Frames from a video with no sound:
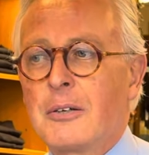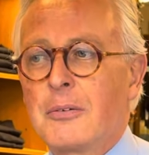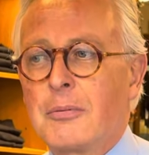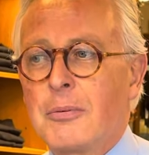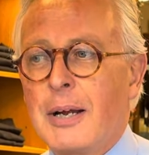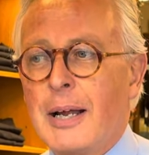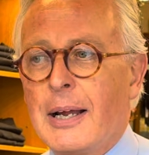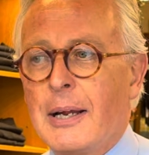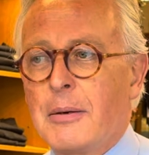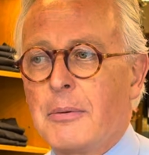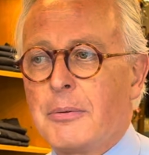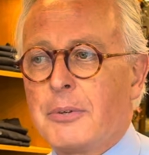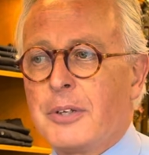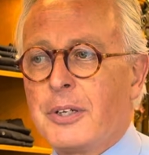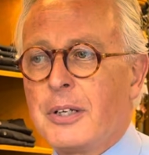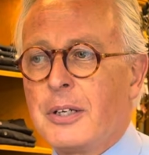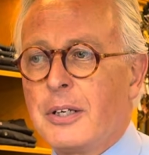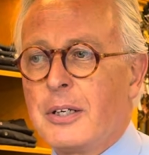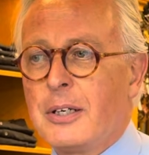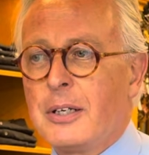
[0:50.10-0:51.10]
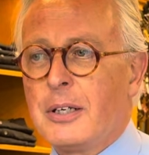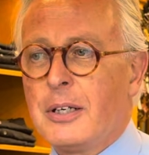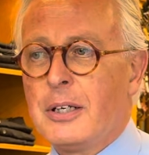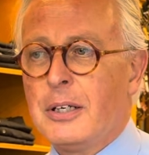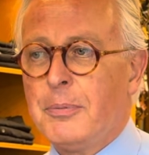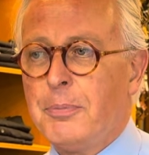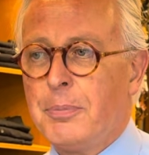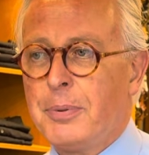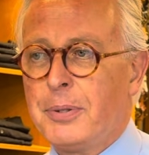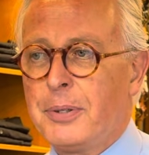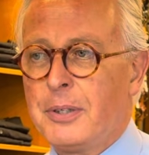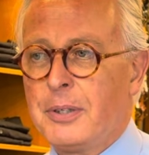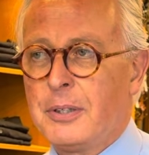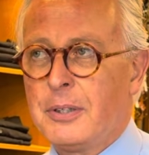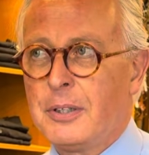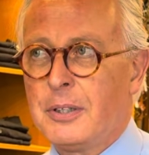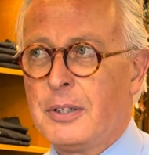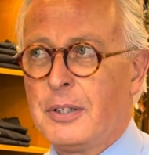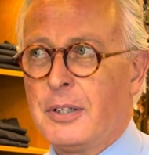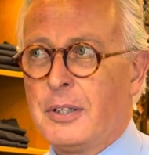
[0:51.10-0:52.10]
round, up,
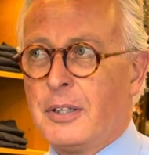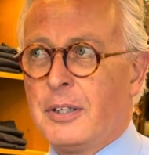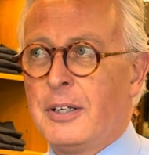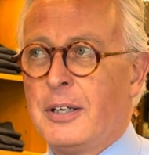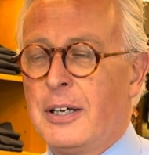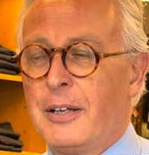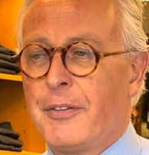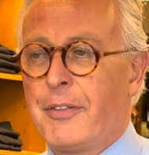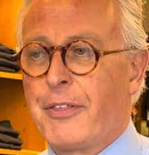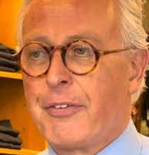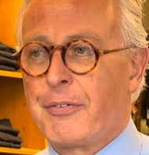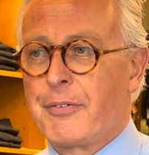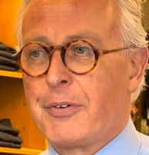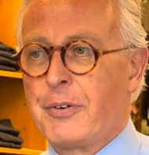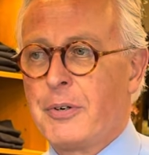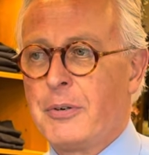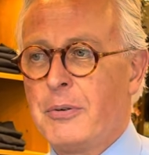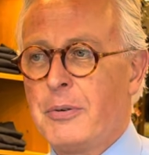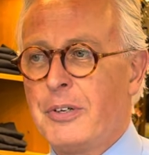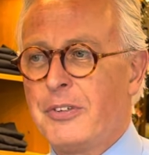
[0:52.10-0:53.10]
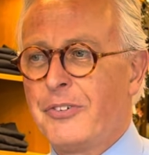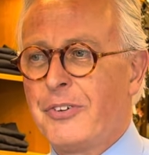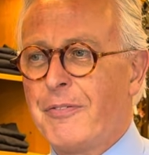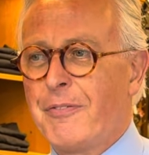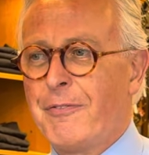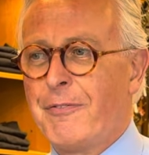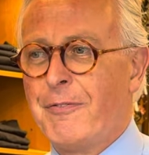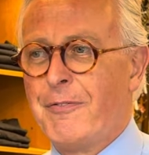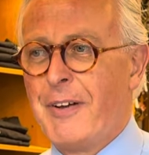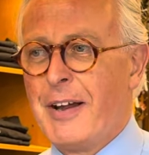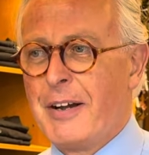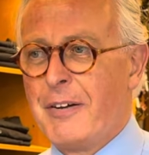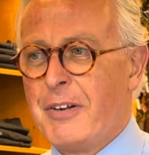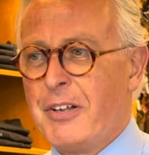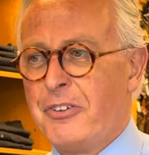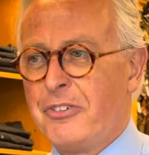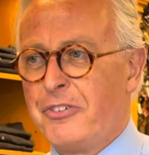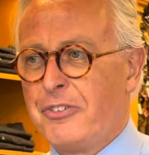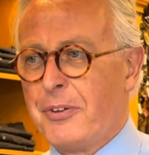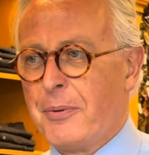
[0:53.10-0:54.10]
and through. It's a very
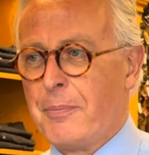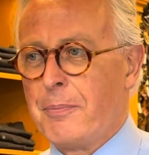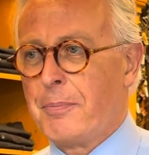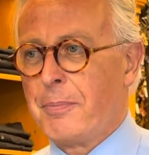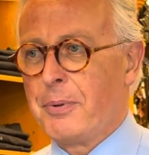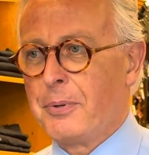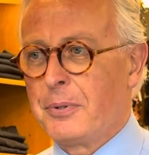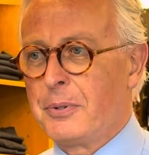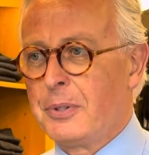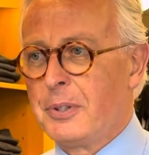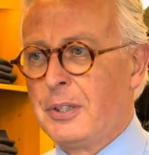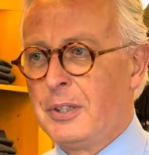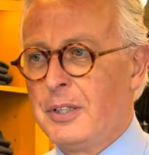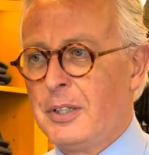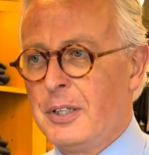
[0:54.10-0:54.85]
simple